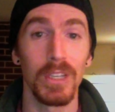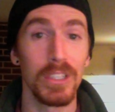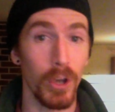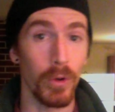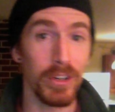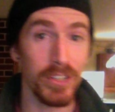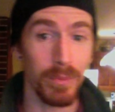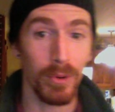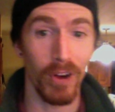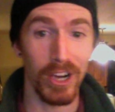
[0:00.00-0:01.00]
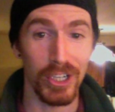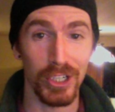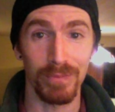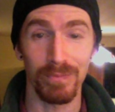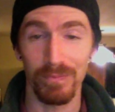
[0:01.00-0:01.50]
So here's the
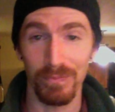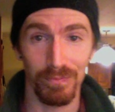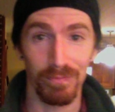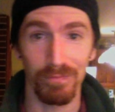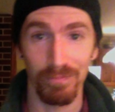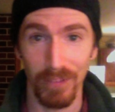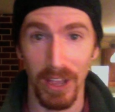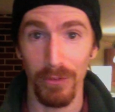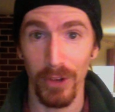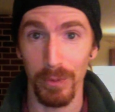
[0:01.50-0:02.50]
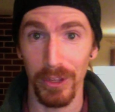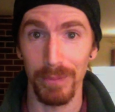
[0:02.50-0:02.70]
progression. Have fun with it.